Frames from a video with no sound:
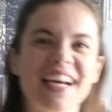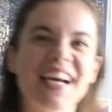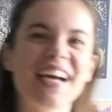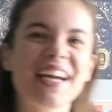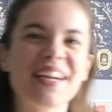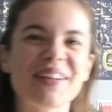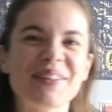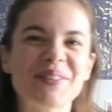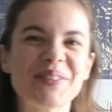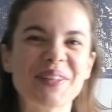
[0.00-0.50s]

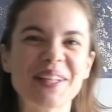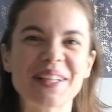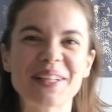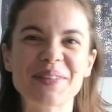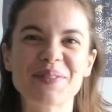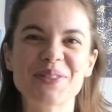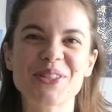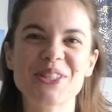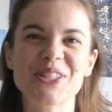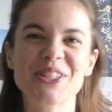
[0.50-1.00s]
Hi,
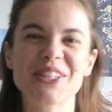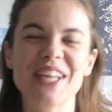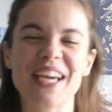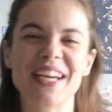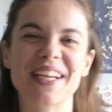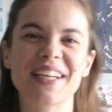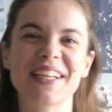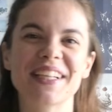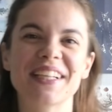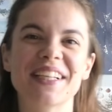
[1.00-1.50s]
welcome to
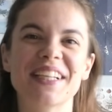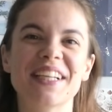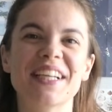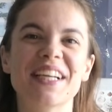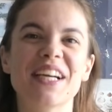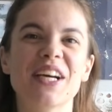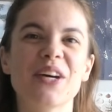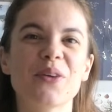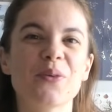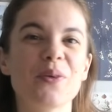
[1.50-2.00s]
today.
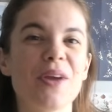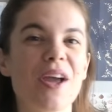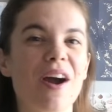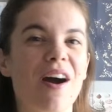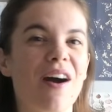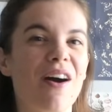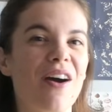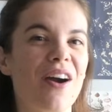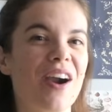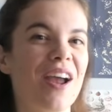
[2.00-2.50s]
We
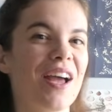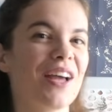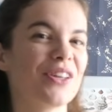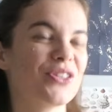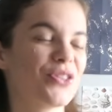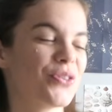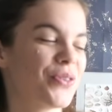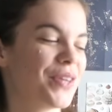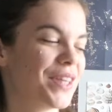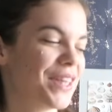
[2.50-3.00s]
are
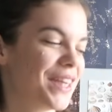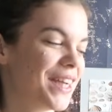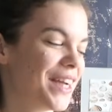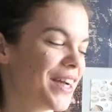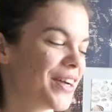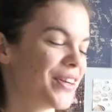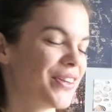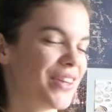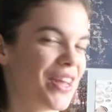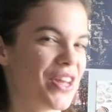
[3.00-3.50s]
doing
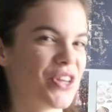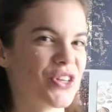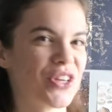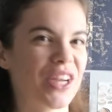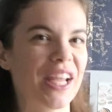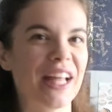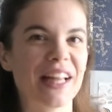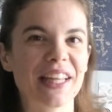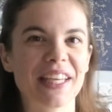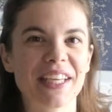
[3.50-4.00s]
a nature
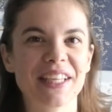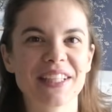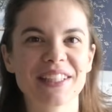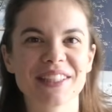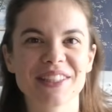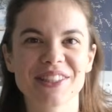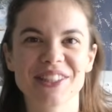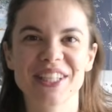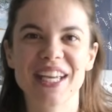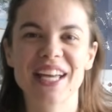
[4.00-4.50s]
healing
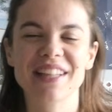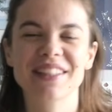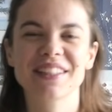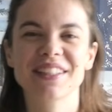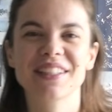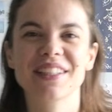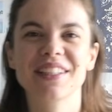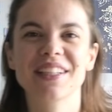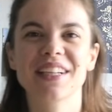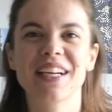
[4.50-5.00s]

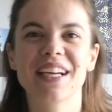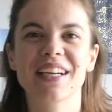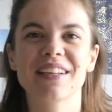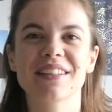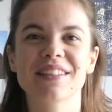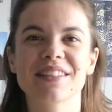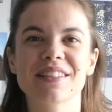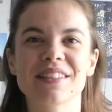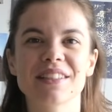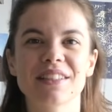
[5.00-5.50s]
together,
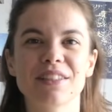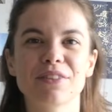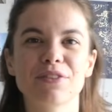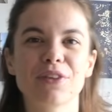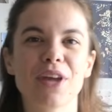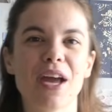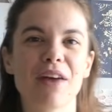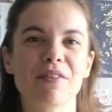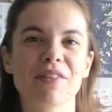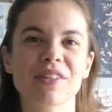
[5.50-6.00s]
and if
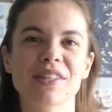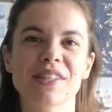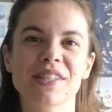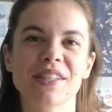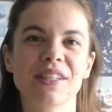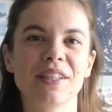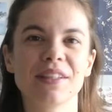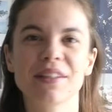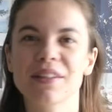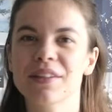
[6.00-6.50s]
you haven't
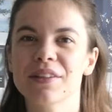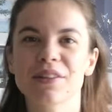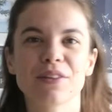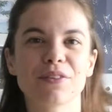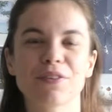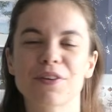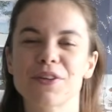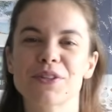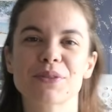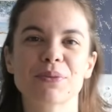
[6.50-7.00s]
seen the
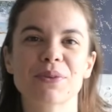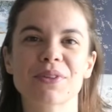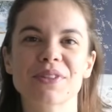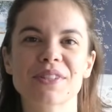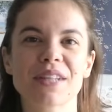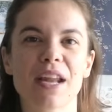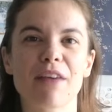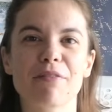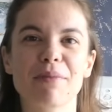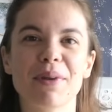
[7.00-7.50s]
first ones
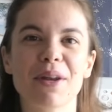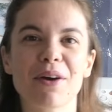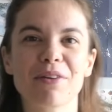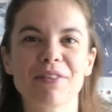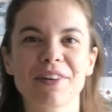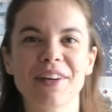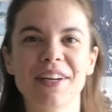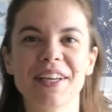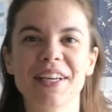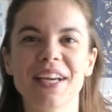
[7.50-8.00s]
that I've been
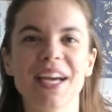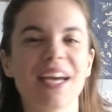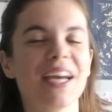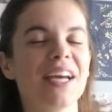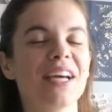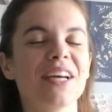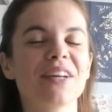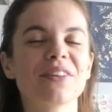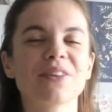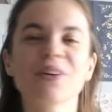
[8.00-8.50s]
offering,
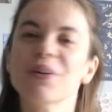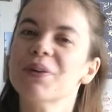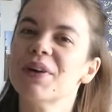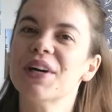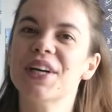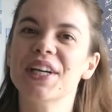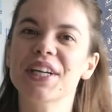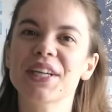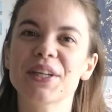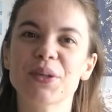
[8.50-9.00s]
don't
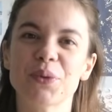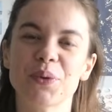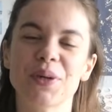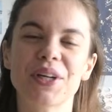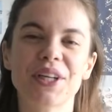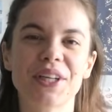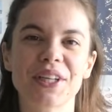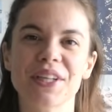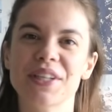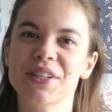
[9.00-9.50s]
worry,
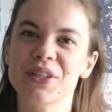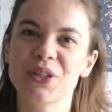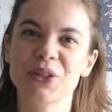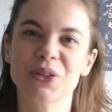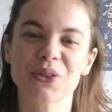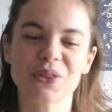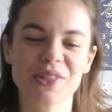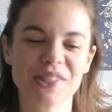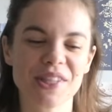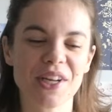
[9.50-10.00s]
we're,
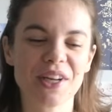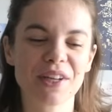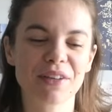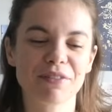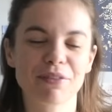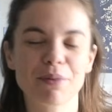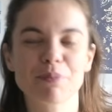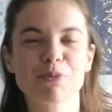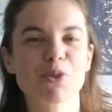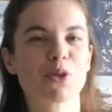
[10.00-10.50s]
starting
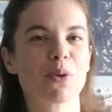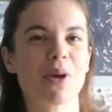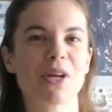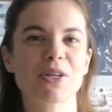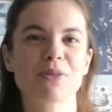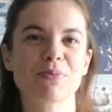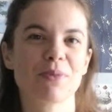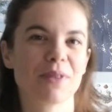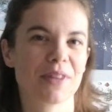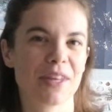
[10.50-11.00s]
from
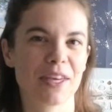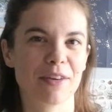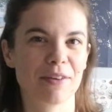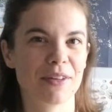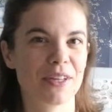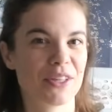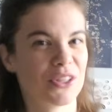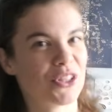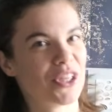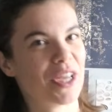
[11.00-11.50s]
scratch with
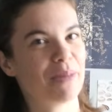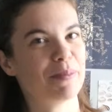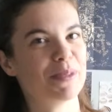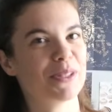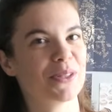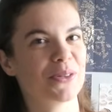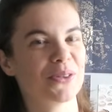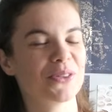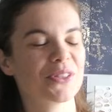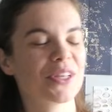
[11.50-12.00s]
each
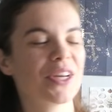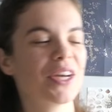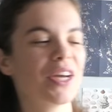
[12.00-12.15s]
episode.